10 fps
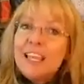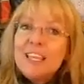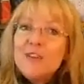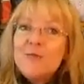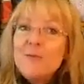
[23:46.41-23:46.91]

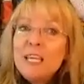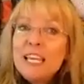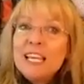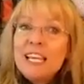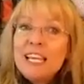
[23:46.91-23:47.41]
you will be
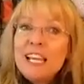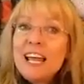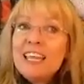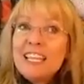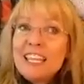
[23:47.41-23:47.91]
getting
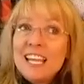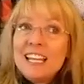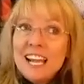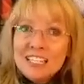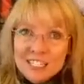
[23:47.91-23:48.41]
the
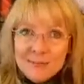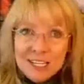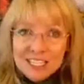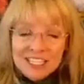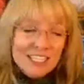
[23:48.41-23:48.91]
next
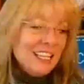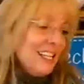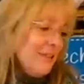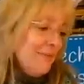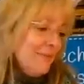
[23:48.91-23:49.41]
month's
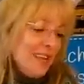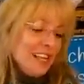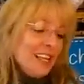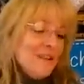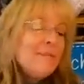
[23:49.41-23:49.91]

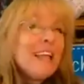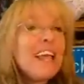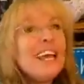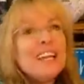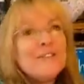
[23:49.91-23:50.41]
knit club,
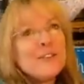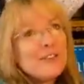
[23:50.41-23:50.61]
and of